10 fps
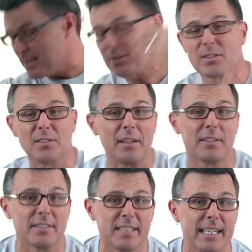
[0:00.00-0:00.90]

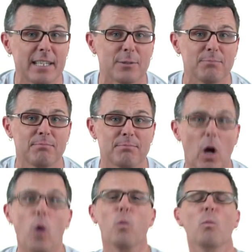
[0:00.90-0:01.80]
sit down.
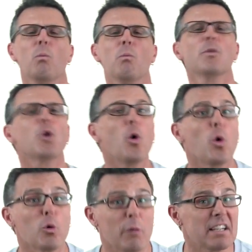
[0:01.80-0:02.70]
Oh, you're
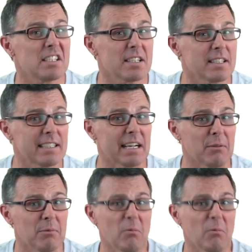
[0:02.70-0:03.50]
already sitting down.